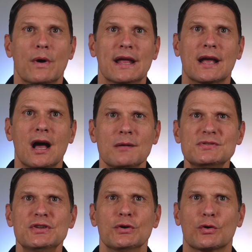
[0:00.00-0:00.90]
it
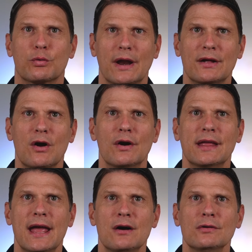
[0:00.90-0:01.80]
comes to your credit card
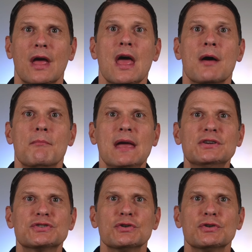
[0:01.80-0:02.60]
account, make sure